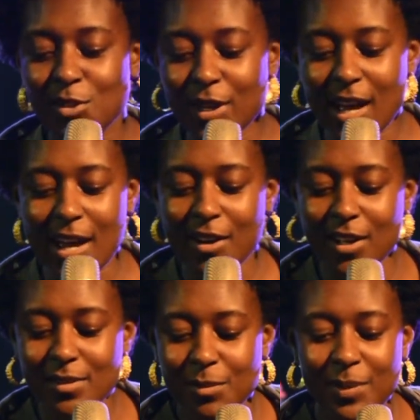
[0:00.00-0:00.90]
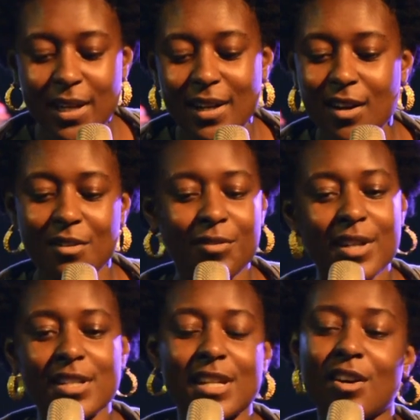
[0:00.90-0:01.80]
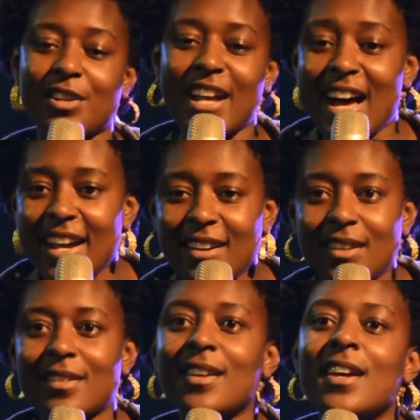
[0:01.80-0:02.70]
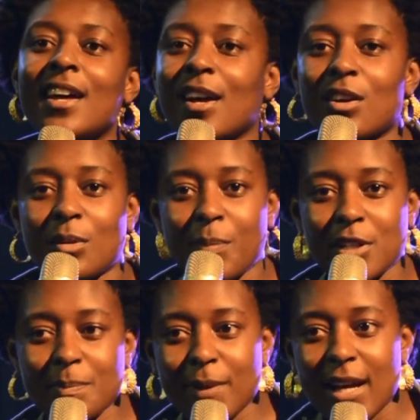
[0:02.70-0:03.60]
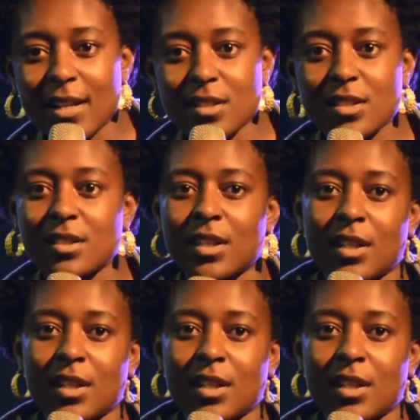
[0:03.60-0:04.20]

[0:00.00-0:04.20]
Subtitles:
yeah, I got the bed, I got a fridge, I got an iron, I got a pot plant,